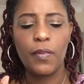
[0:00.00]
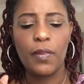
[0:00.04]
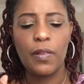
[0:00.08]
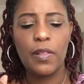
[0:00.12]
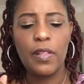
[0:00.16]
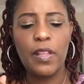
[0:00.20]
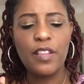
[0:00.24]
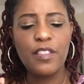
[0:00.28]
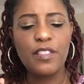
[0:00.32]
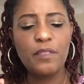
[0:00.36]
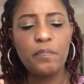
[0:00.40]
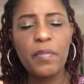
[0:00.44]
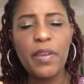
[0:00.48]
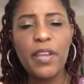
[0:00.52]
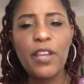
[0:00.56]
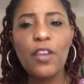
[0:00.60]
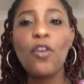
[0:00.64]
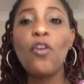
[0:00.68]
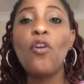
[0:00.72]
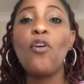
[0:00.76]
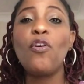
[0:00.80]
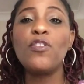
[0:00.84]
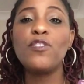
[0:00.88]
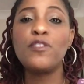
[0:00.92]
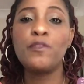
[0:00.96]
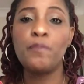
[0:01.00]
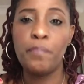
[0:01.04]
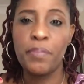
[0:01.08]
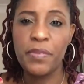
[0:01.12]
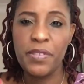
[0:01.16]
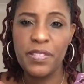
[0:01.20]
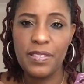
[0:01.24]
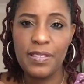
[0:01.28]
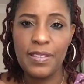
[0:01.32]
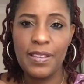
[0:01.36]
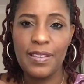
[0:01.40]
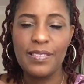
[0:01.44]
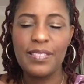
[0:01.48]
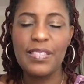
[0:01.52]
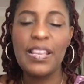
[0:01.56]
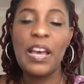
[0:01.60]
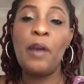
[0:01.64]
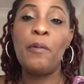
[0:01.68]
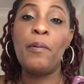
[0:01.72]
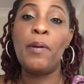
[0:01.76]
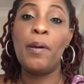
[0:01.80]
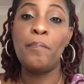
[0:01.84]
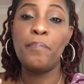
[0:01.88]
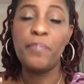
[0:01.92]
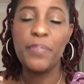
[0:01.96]
Let's make God's business
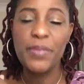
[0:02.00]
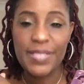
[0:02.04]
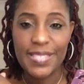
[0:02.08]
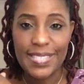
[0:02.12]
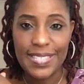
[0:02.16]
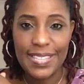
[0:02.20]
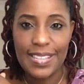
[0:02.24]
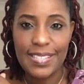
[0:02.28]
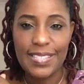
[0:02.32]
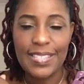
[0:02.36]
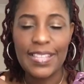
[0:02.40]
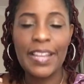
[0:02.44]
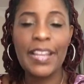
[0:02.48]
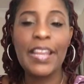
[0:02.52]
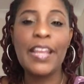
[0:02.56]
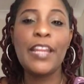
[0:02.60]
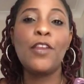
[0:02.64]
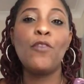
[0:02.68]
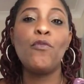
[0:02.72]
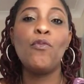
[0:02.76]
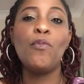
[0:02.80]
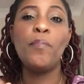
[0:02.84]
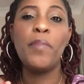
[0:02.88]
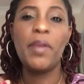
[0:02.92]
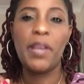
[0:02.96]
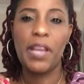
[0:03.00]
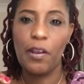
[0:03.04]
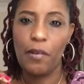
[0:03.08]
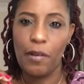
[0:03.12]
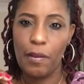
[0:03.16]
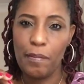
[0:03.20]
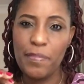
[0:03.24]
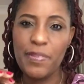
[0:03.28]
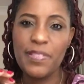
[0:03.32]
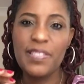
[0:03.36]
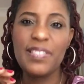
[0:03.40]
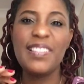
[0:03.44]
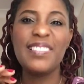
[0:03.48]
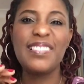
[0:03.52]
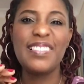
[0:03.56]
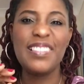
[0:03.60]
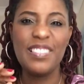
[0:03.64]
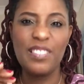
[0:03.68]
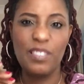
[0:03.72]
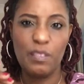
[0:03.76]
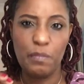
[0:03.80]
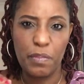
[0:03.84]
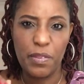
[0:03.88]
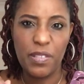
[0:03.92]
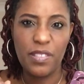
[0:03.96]
our business, and then he will make our business
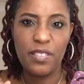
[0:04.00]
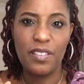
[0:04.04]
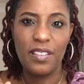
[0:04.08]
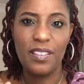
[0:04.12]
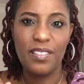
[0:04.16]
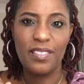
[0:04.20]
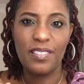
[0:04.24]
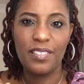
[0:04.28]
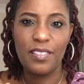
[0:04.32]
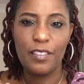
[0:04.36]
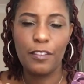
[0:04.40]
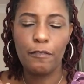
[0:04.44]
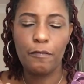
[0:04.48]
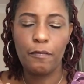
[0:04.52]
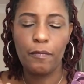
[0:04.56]
his business.